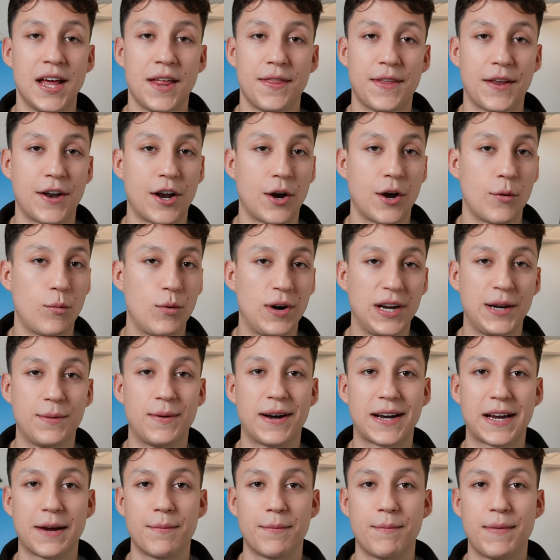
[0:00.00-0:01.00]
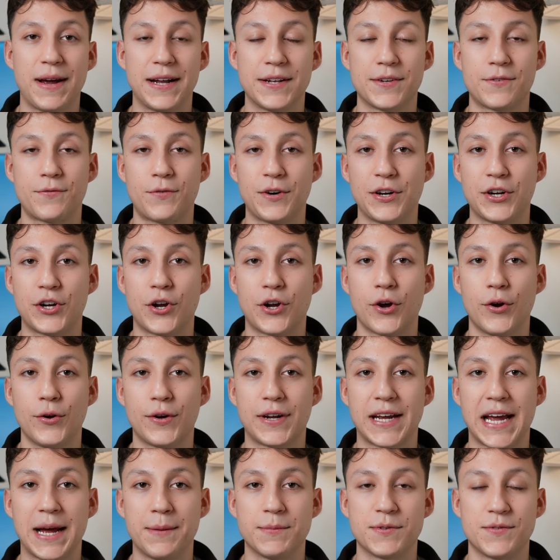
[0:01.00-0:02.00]
then I really recommend
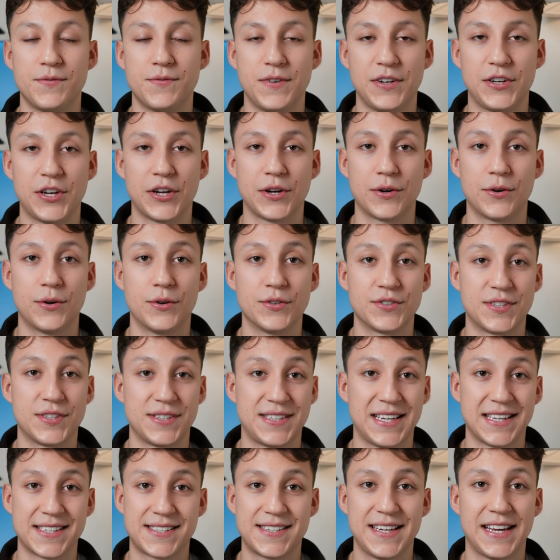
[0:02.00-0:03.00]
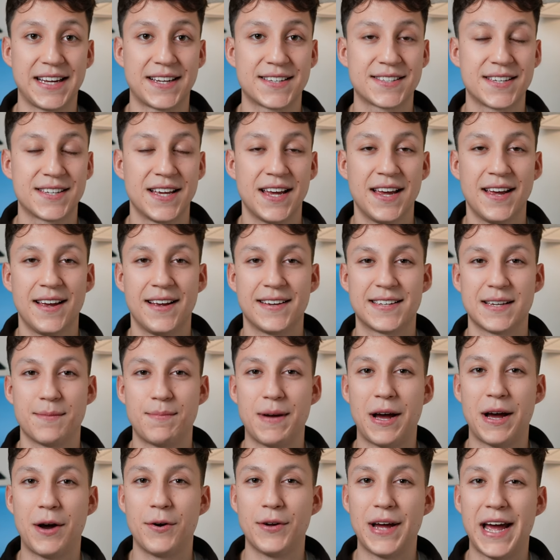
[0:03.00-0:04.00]
freeCodeCamp's video on statistics. It's
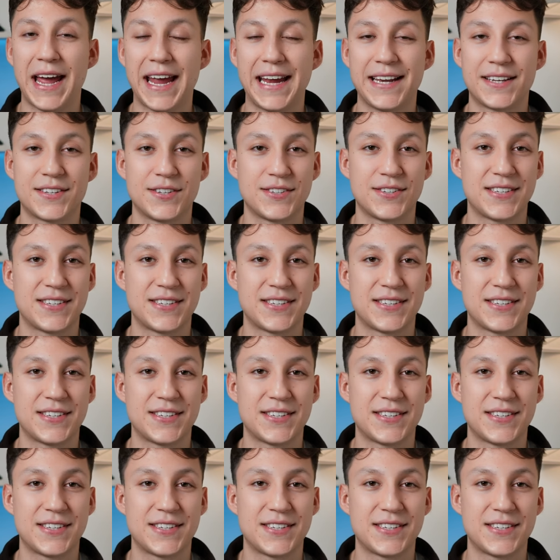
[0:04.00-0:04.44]
about 8 to